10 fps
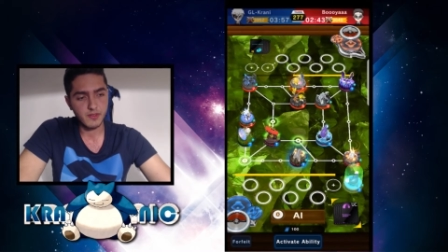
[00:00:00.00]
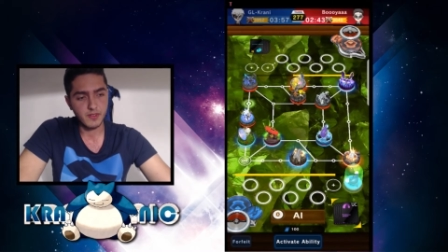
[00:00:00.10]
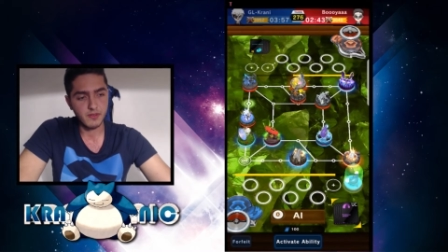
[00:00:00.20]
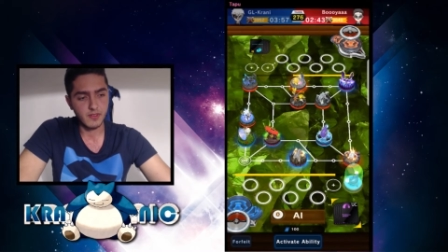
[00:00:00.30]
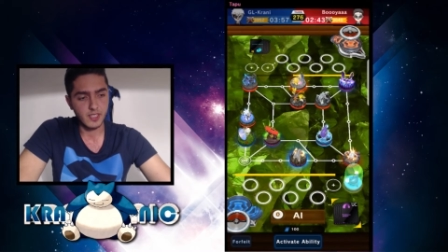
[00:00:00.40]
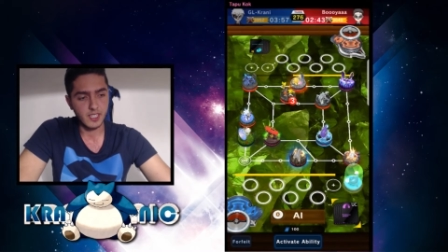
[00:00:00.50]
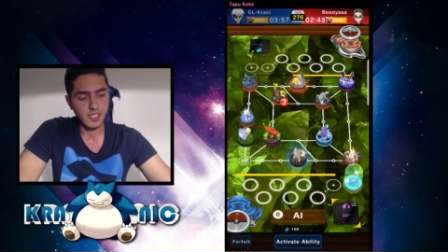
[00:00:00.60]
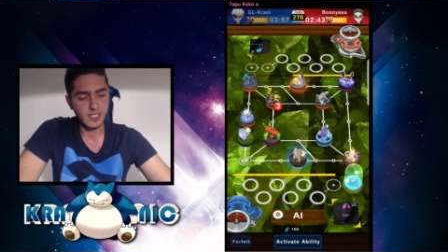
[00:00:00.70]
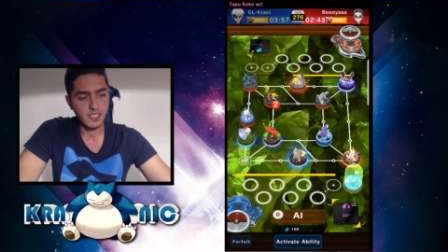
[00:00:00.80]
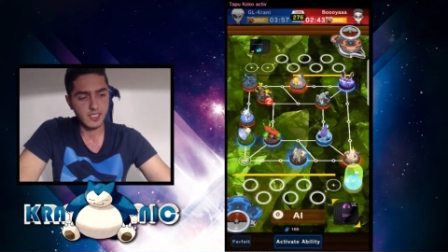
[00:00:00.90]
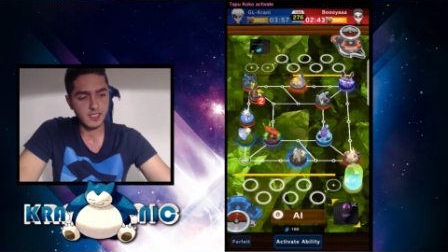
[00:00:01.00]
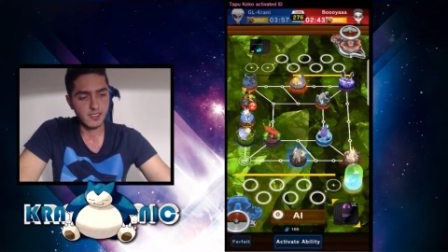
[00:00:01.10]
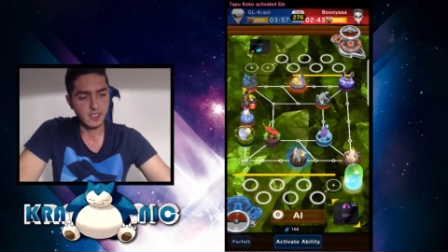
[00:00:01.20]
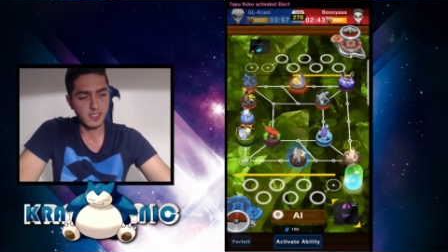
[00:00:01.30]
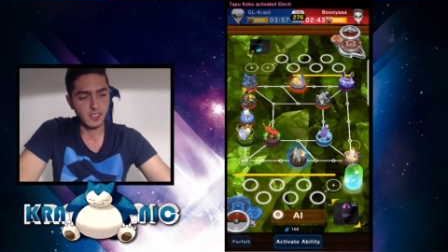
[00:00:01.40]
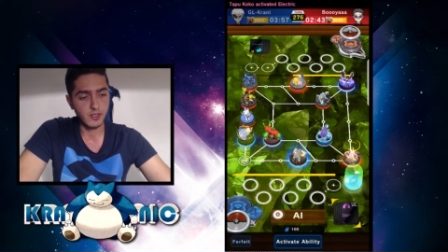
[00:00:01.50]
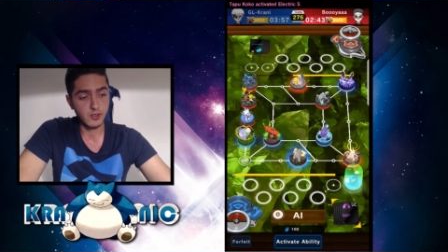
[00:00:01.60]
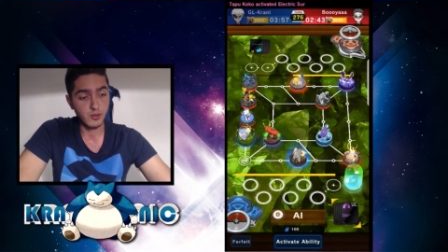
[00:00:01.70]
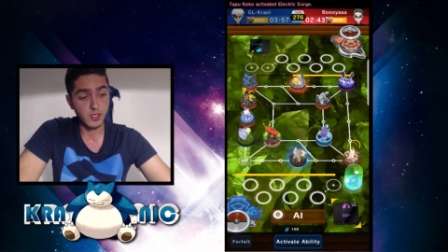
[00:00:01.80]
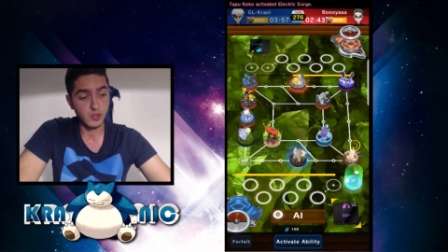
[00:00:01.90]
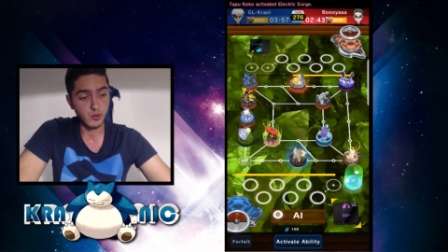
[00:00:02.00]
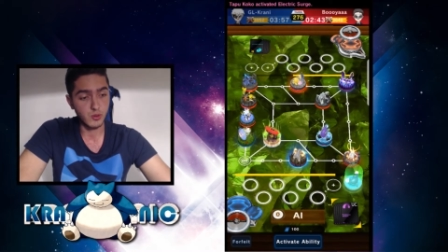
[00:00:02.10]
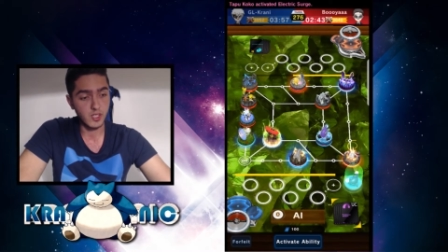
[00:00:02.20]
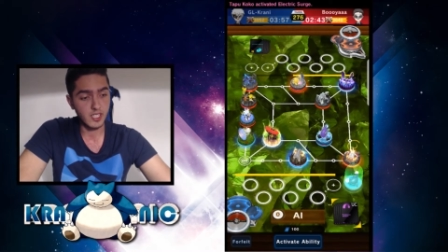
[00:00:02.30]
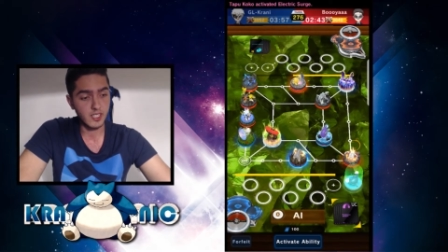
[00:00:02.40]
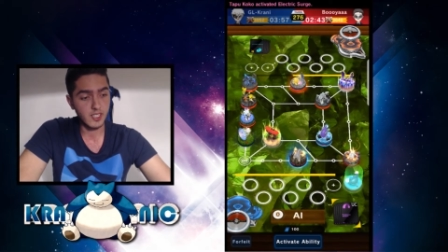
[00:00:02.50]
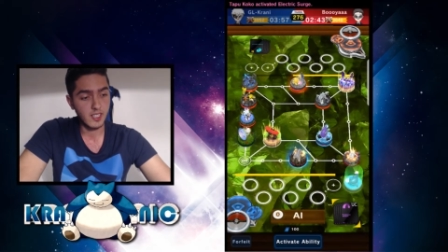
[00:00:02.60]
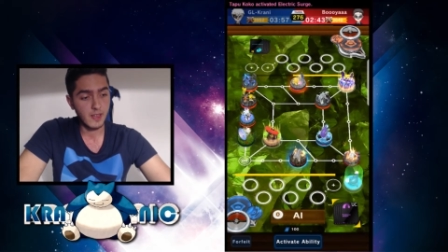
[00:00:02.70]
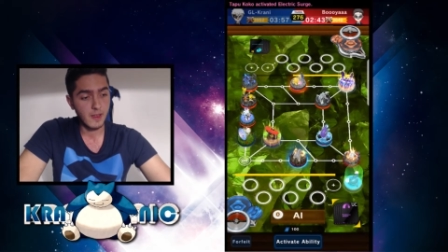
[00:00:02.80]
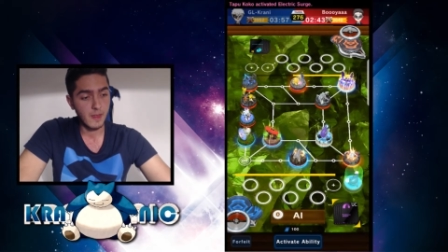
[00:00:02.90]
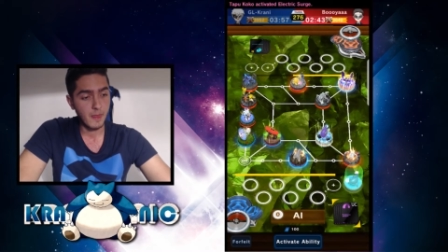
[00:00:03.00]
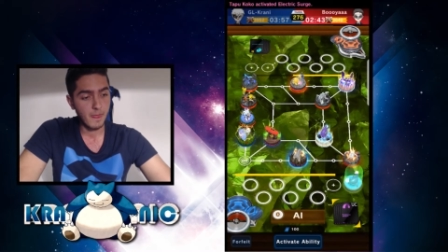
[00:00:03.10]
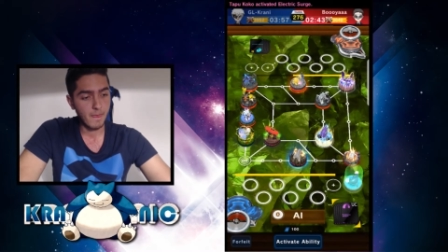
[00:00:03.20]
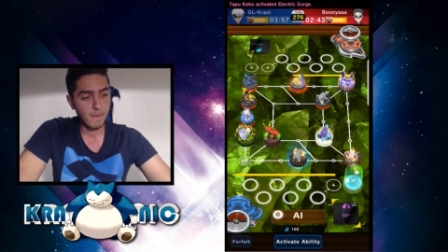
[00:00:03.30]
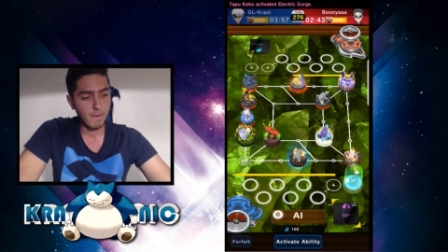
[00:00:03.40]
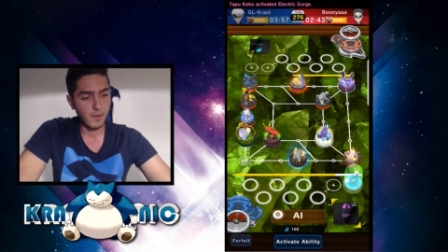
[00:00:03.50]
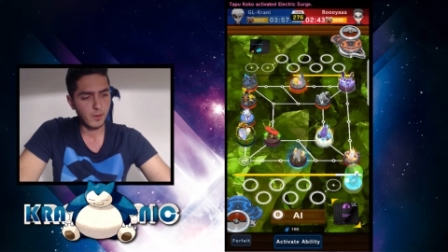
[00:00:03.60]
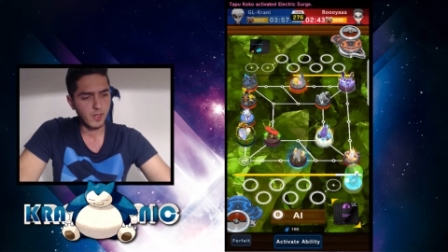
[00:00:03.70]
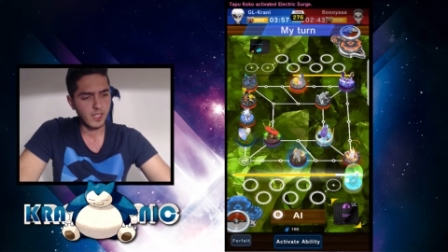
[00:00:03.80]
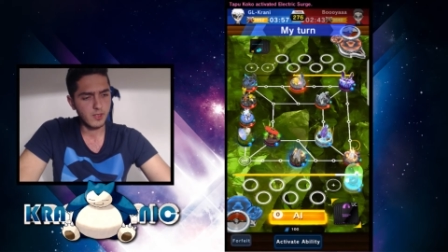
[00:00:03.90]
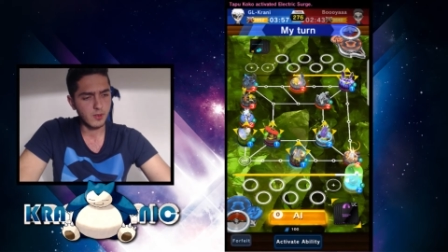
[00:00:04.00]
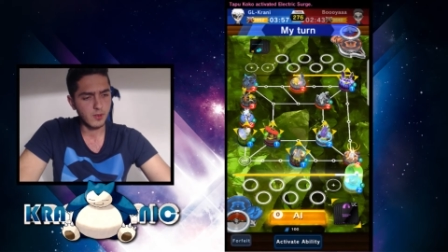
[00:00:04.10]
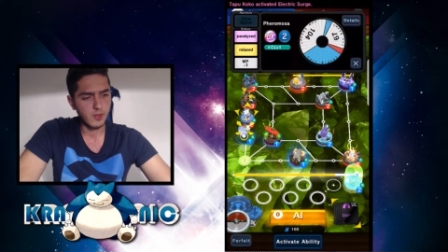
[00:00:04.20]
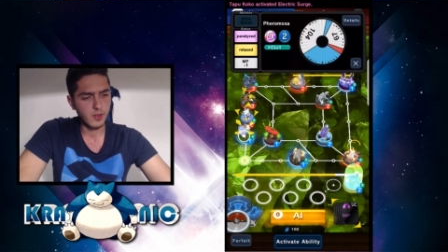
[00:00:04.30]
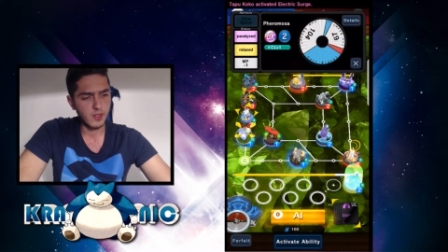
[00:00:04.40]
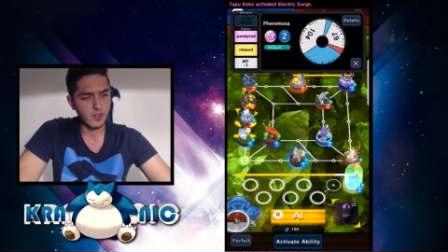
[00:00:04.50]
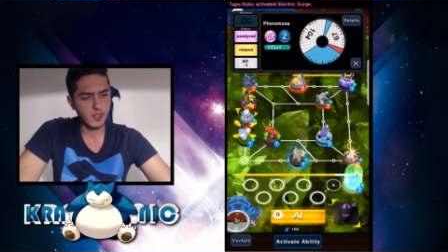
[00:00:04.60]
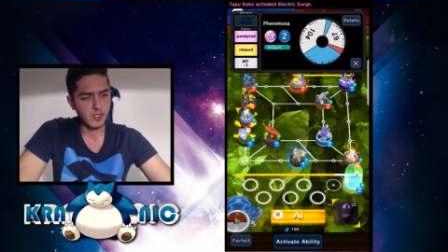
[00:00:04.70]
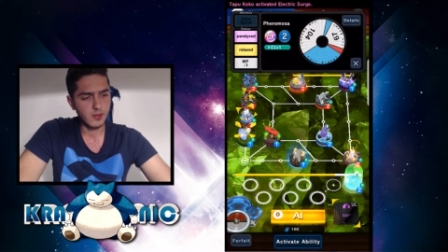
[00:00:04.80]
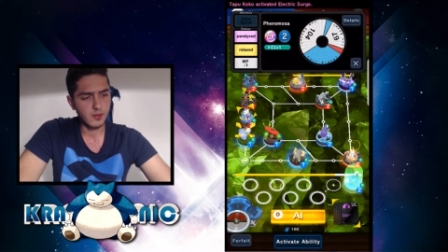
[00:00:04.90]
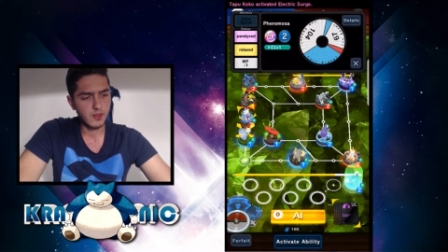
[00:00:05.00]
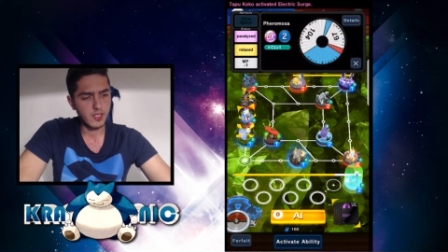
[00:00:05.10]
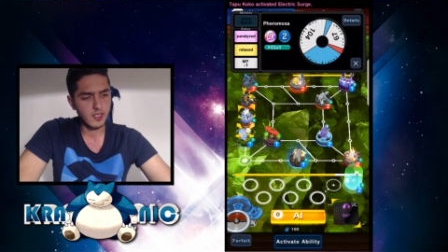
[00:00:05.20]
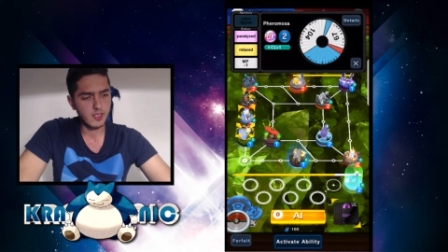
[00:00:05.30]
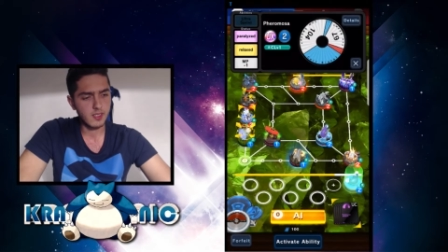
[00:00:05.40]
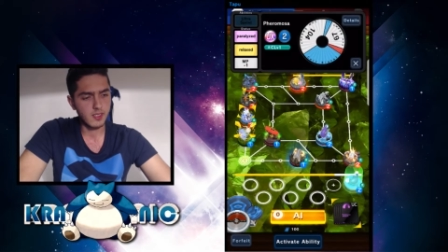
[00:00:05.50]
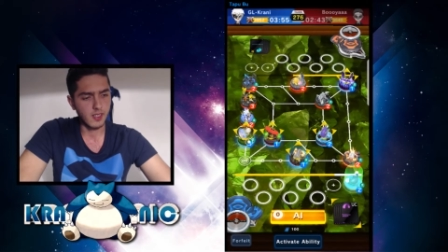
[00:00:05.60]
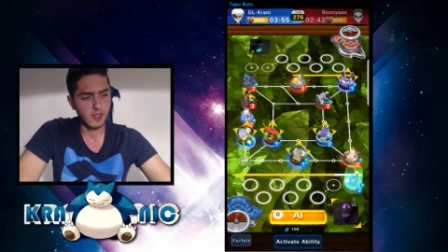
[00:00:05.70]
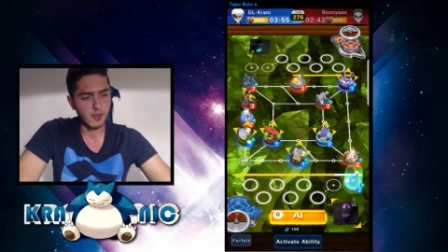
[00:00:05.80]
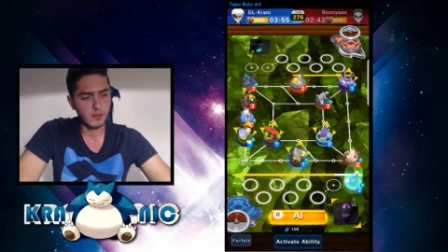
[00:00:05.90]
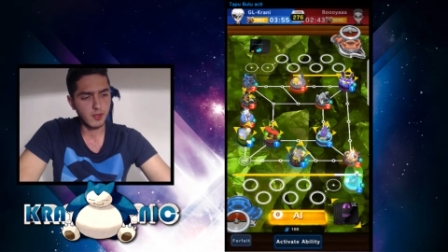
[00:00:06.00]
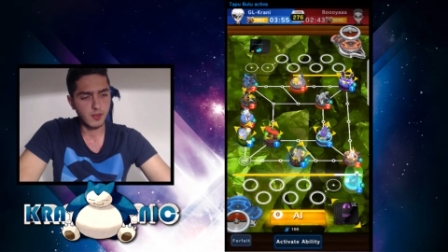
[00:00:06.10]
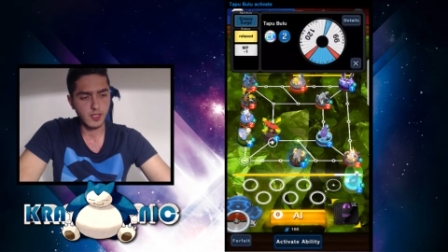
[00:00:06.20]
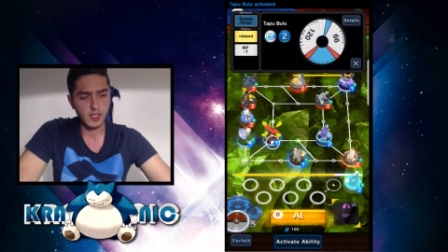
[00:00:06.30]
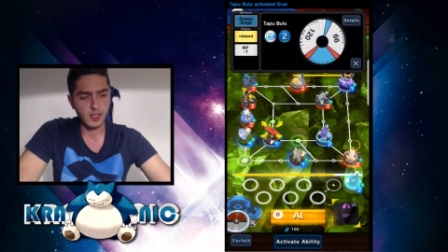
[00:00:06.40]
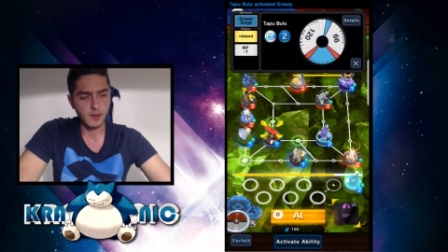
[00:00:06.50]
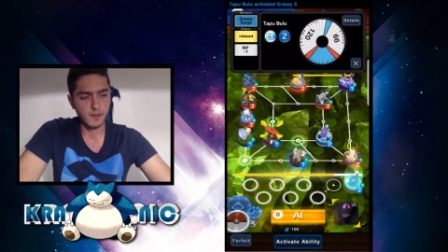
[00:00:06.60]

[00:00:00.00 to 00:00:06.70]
if, if he gets the one hundred twenty. Okay, so you're gonna do that. I'm gonna